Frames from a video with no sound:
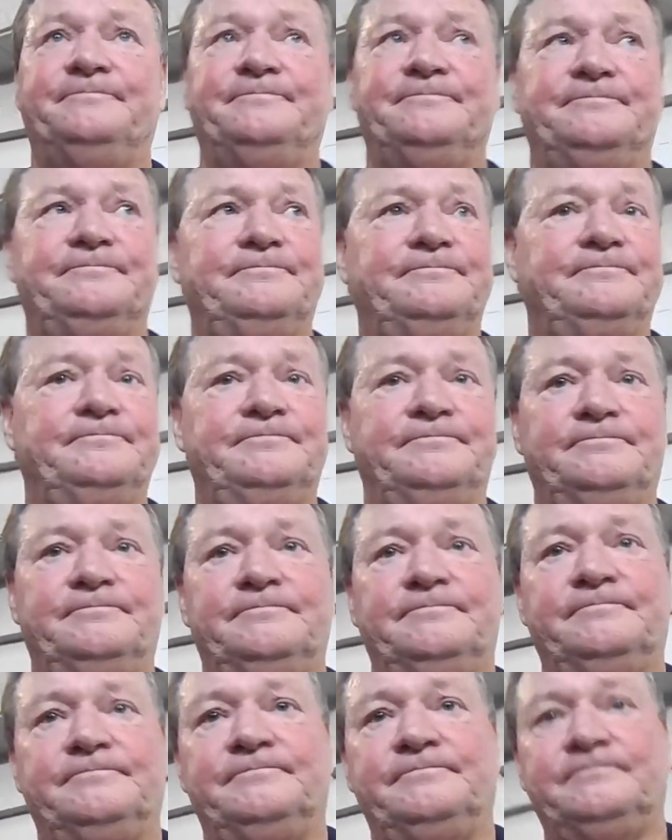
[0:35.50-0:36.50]
How do you feel your
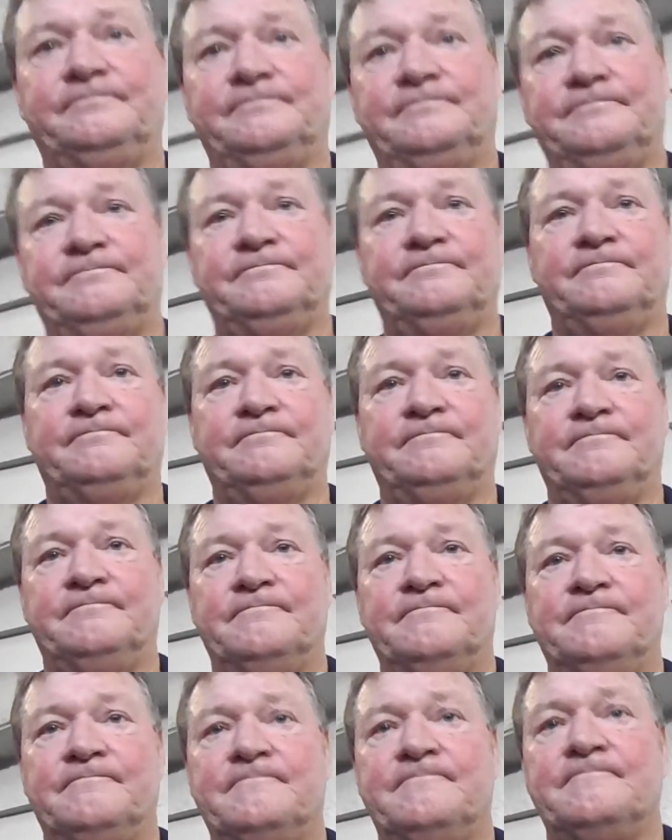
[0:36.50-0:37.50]
defense is
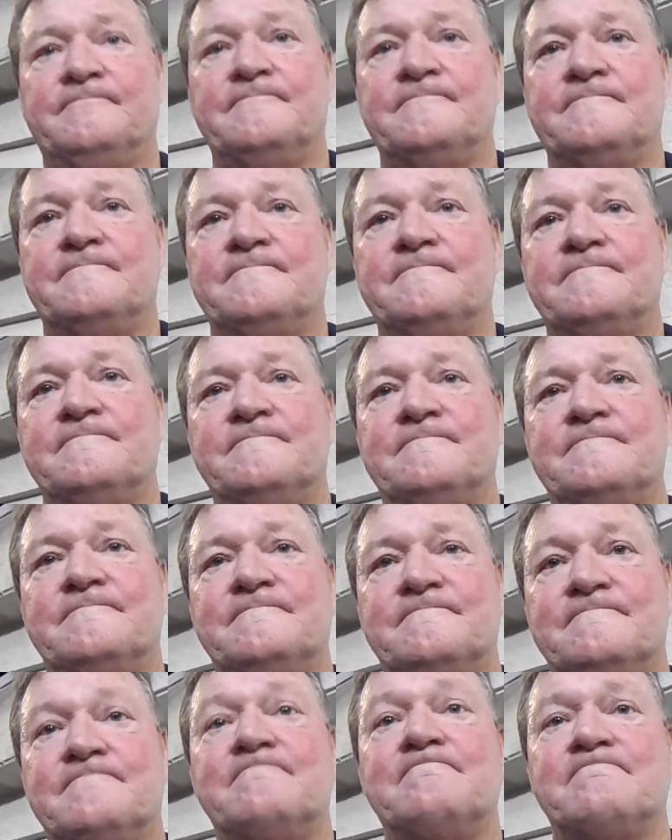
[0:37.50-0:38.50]
locked in? That's two
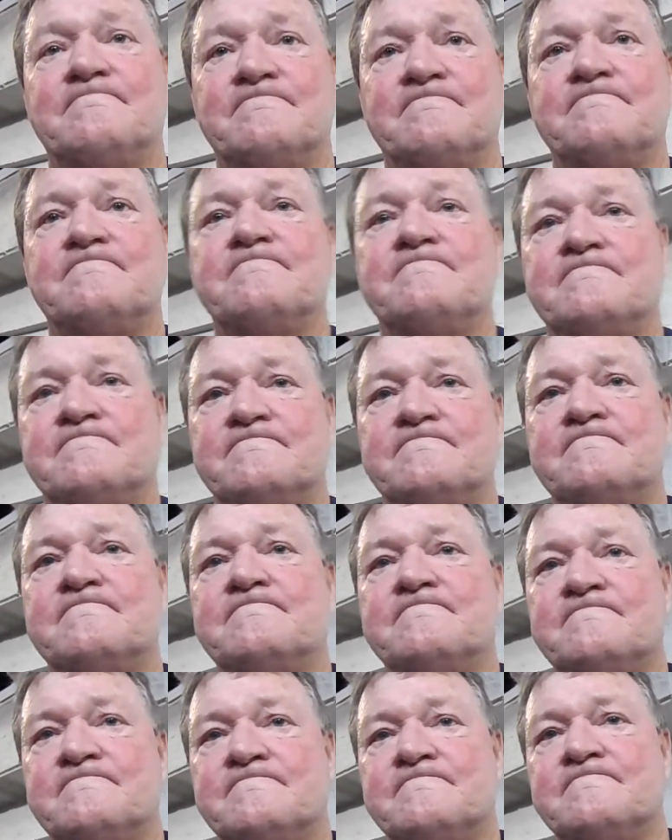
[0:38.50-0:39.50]
back-to-back games where
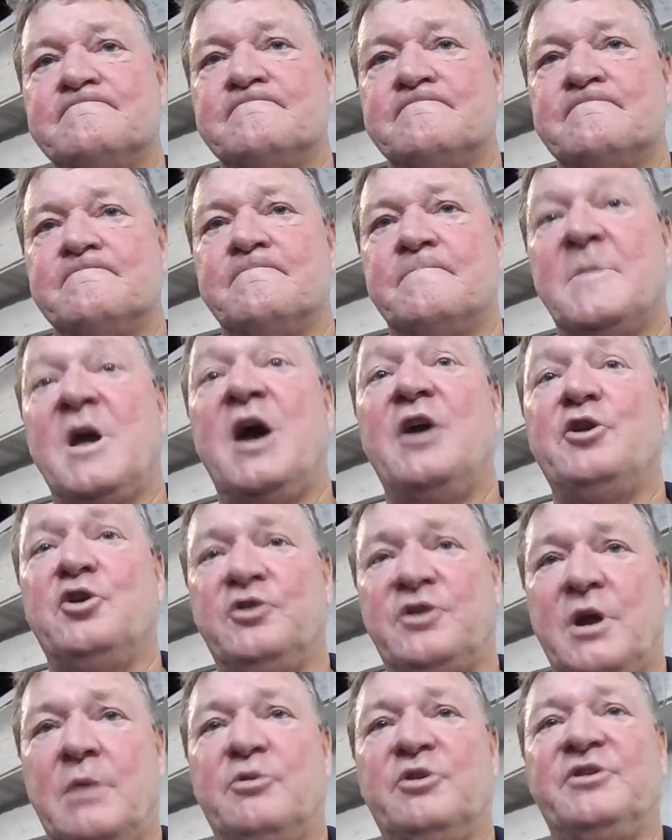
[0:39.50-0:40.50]
you've held the
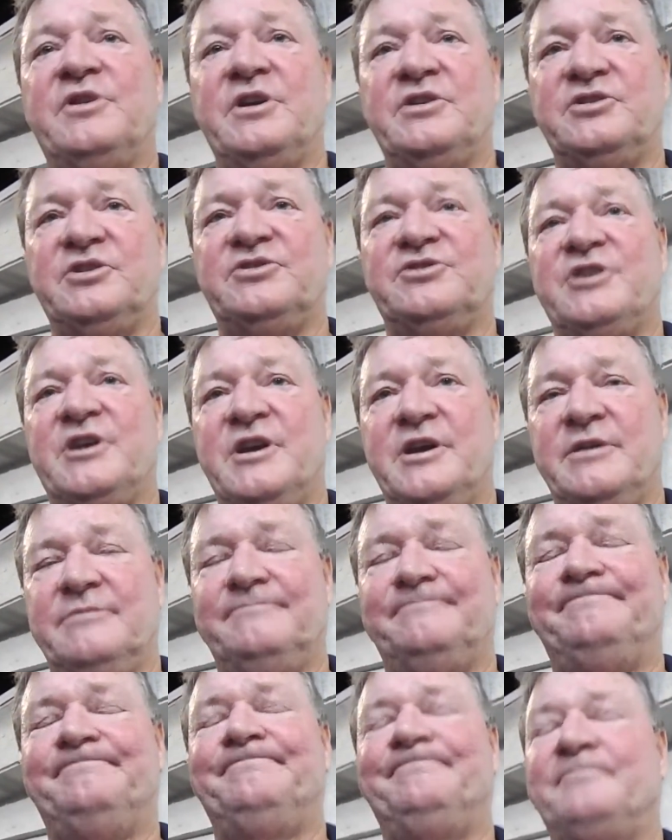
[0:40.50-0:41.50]
under opponent double under
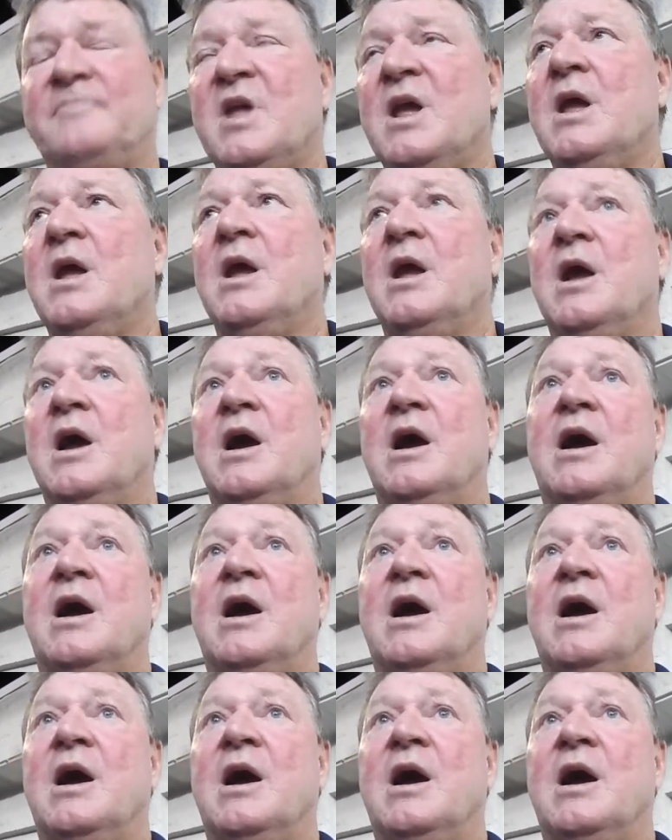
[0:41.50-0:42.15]
double digits.